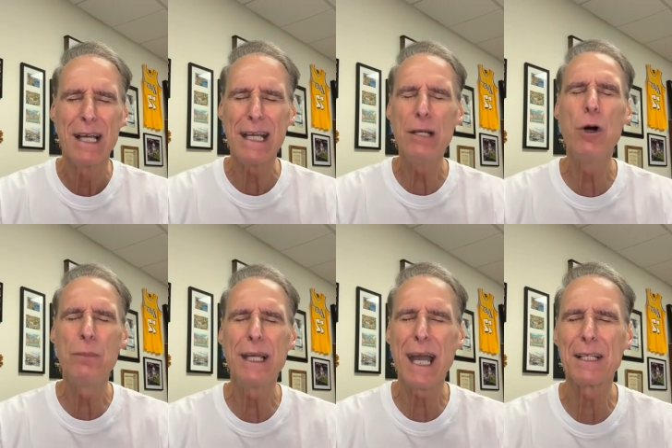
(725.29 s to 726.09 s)
He
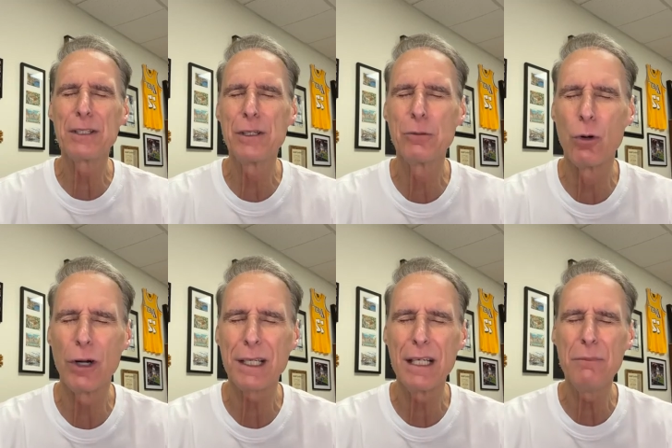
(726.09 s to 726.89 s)
who began a good
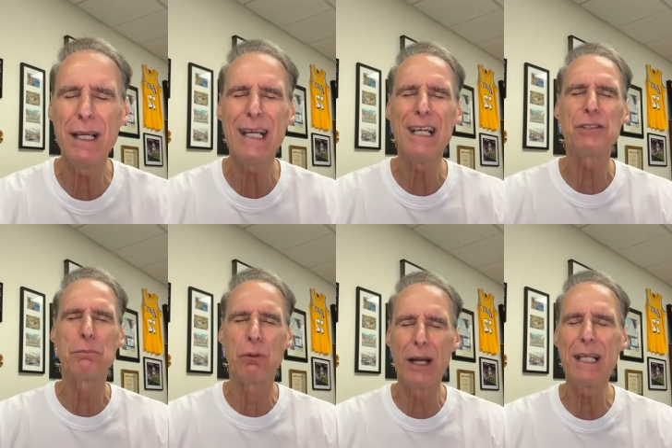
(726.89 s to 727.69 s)
work in me
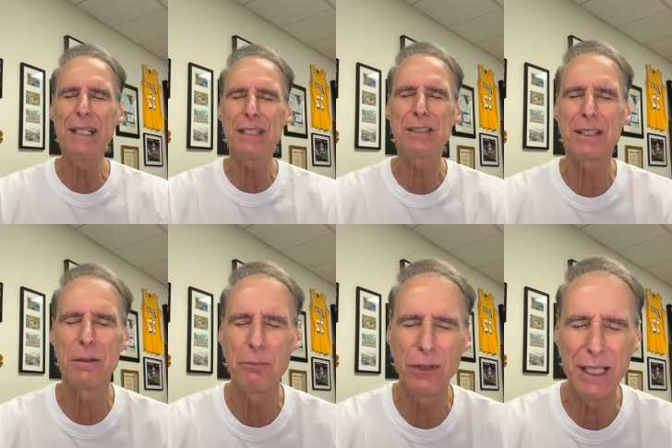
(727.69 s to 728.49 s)
is bringing it to
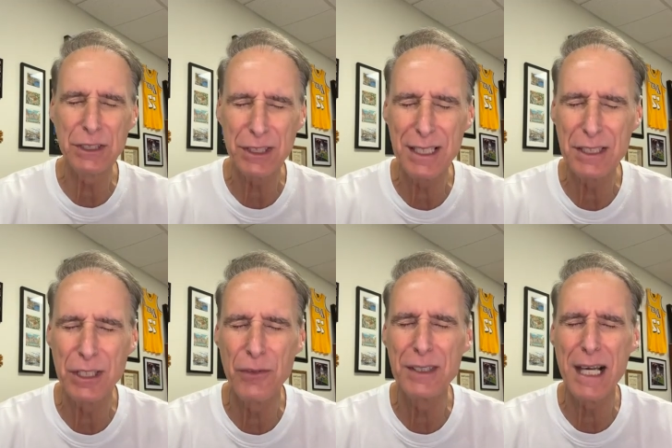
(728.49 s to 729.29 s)
completion
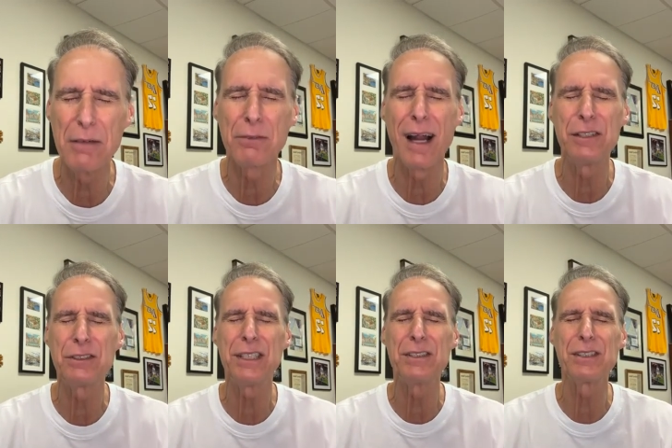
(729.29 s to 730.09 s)
until the day of
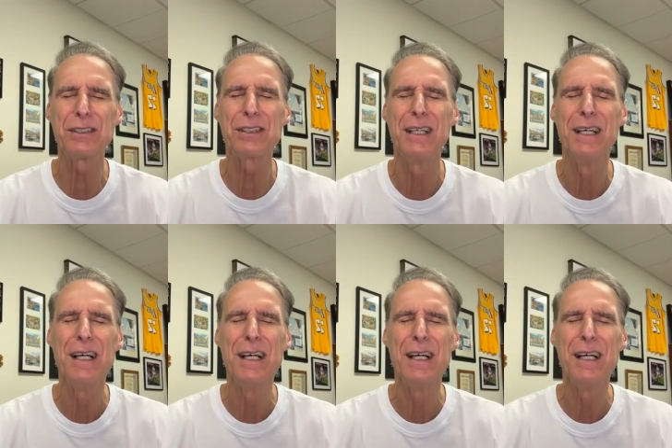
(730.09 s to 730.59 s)
Christ Jesus.